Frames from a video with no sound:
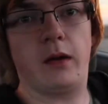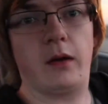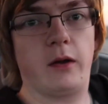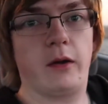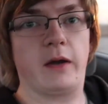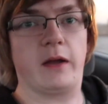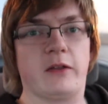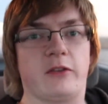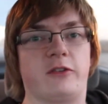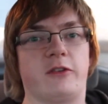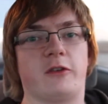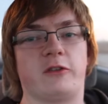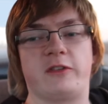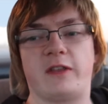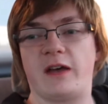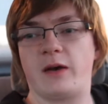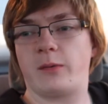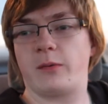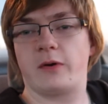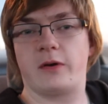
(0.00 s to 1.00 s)
Alright, so there's
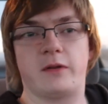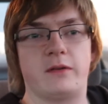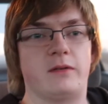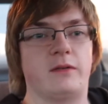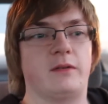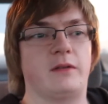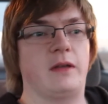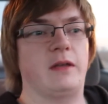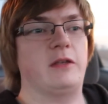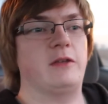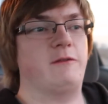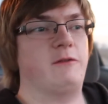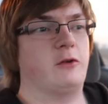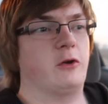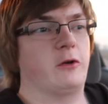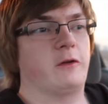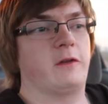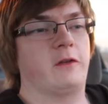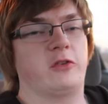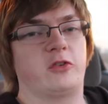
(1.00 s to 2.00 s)
that one. If you
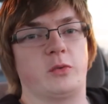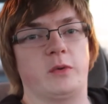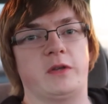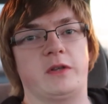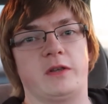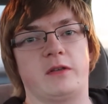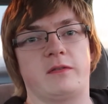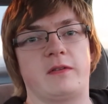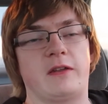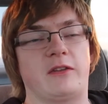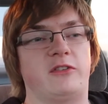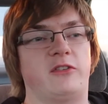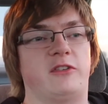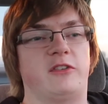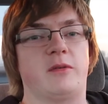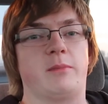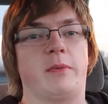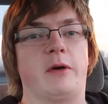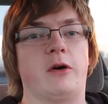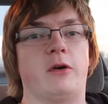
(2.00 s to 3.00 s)
heard the squeaking, that's just
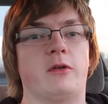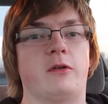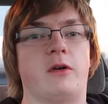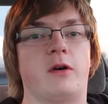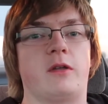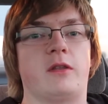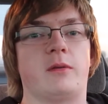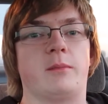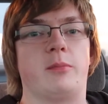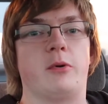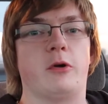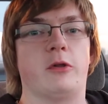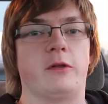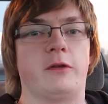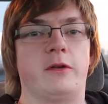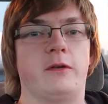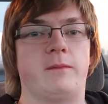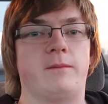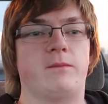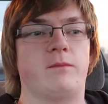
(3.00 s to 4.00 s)
the belt on the
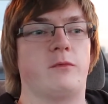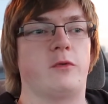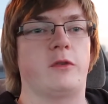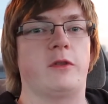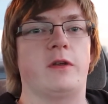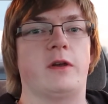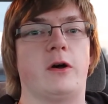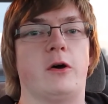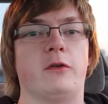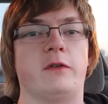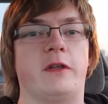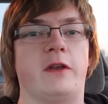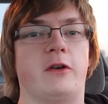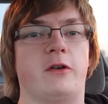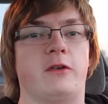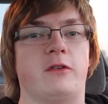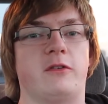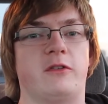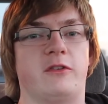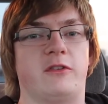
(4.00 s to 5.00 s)
pulley for the
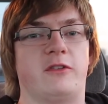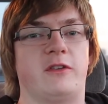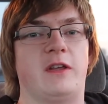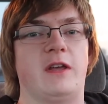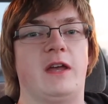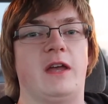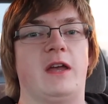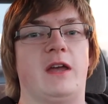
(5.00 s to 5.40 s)
alternator. Just,